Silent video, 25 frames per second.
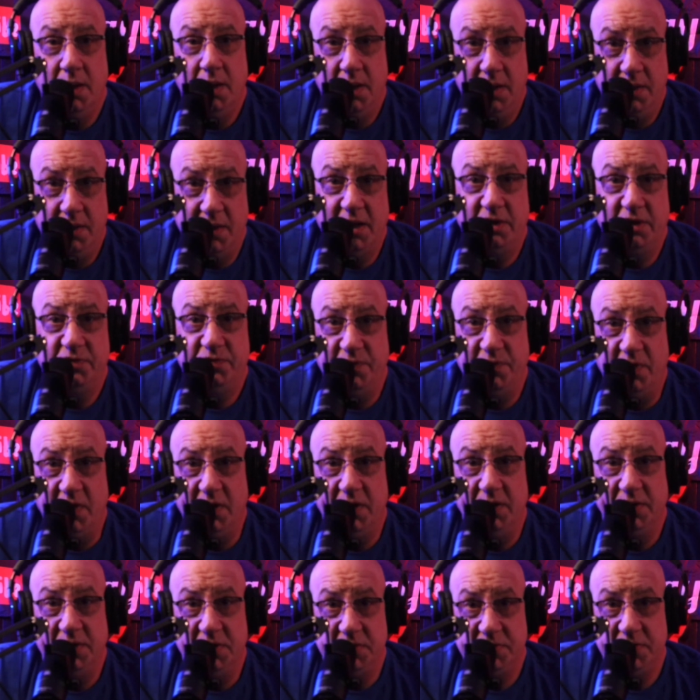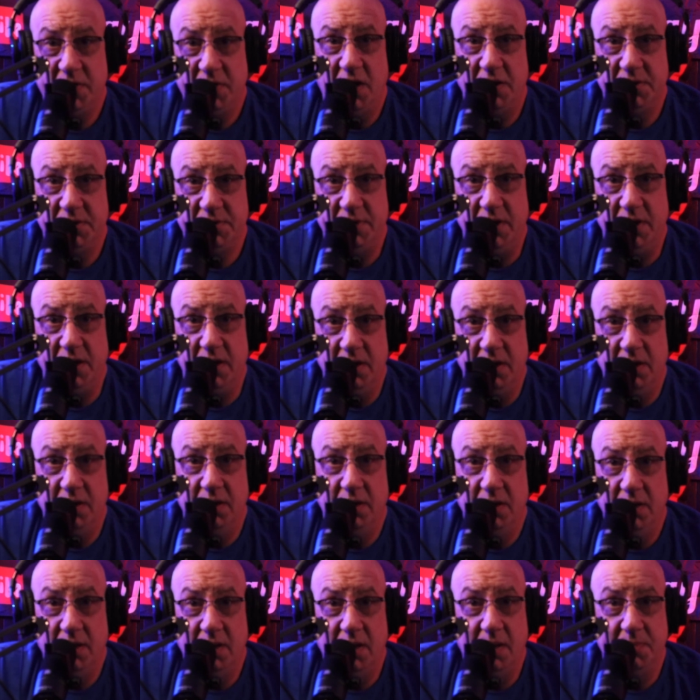And that's fucking disgusting.
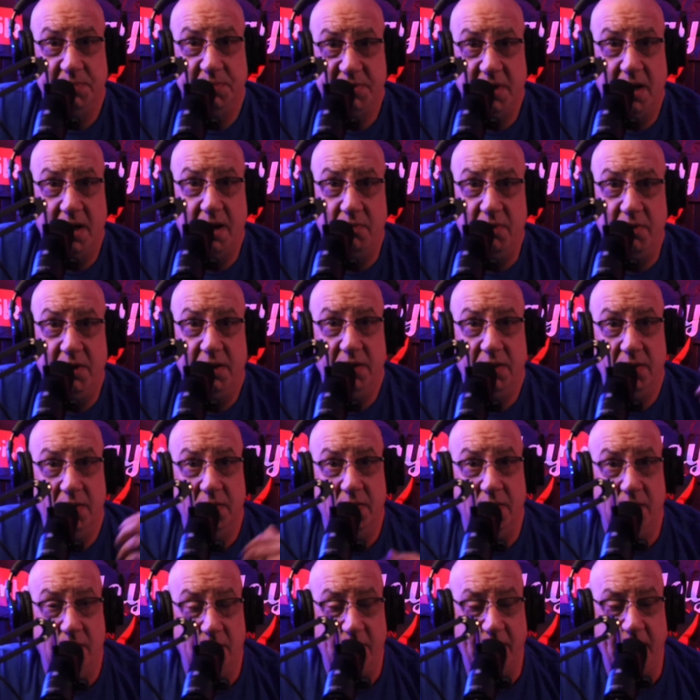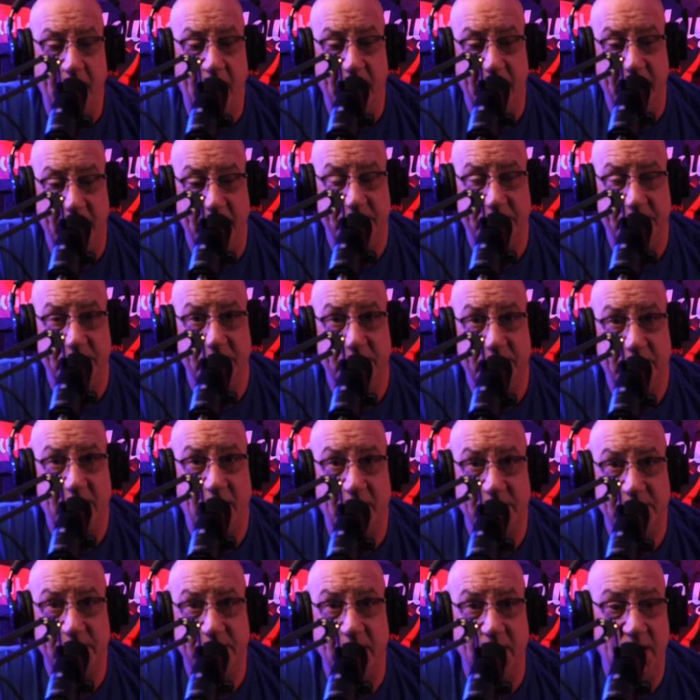I'm sorry, okay? It's
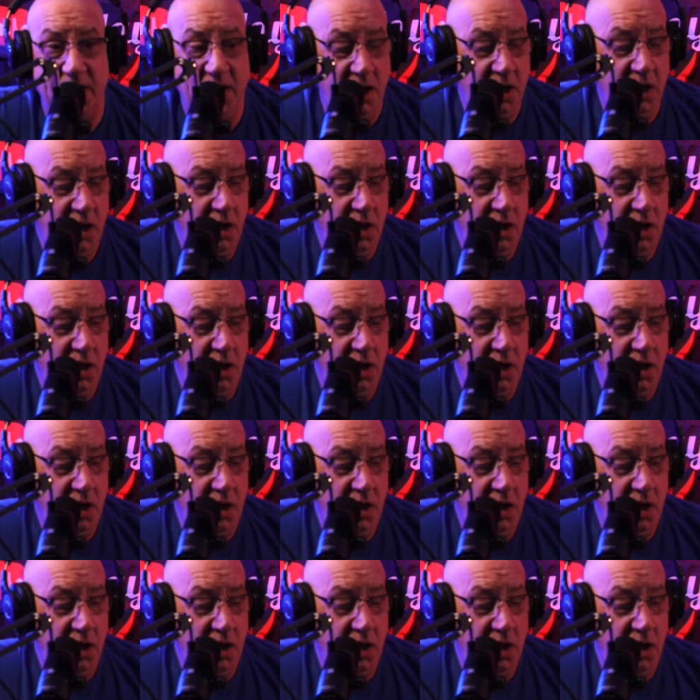disgusting.